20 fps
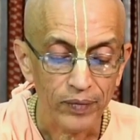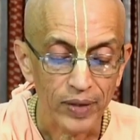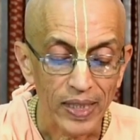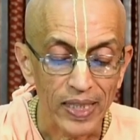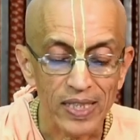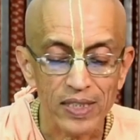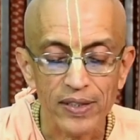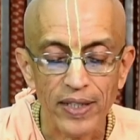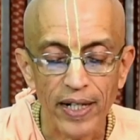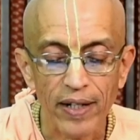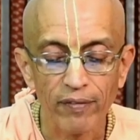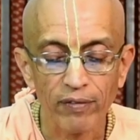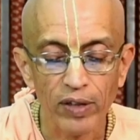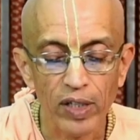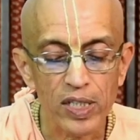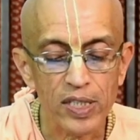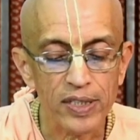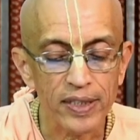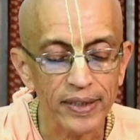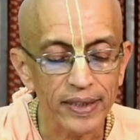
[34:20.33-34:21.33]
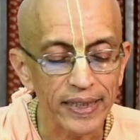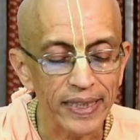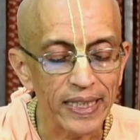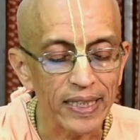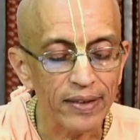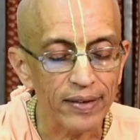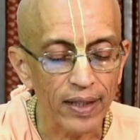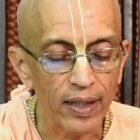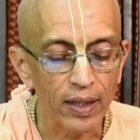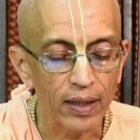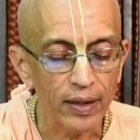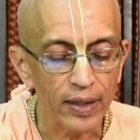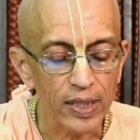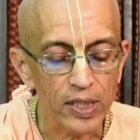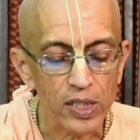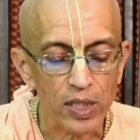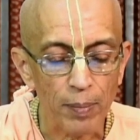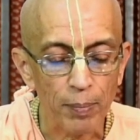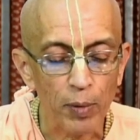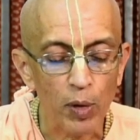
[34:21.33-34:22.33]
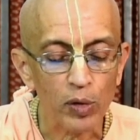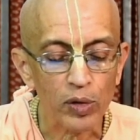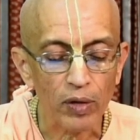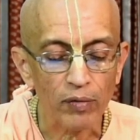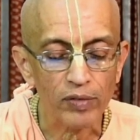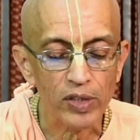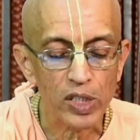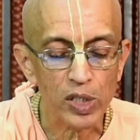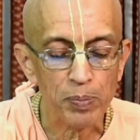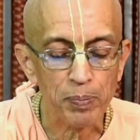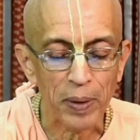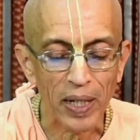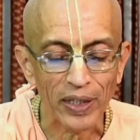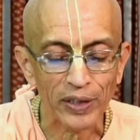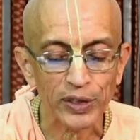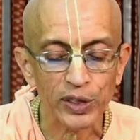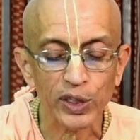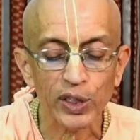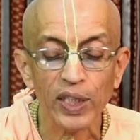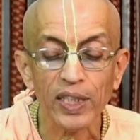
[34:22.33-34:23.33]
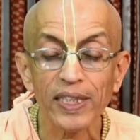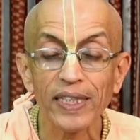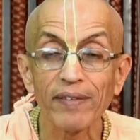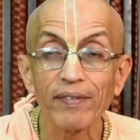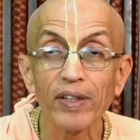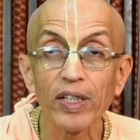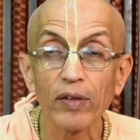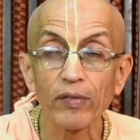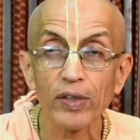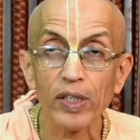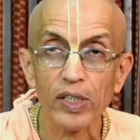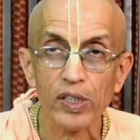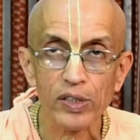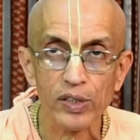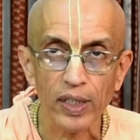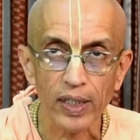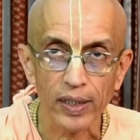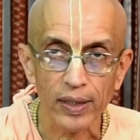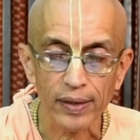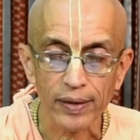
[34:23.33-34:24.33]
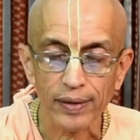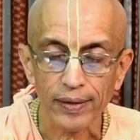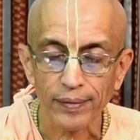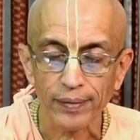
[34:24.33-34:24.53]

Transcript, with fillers: Is there a verse in Gita in support of this partial giving of the result?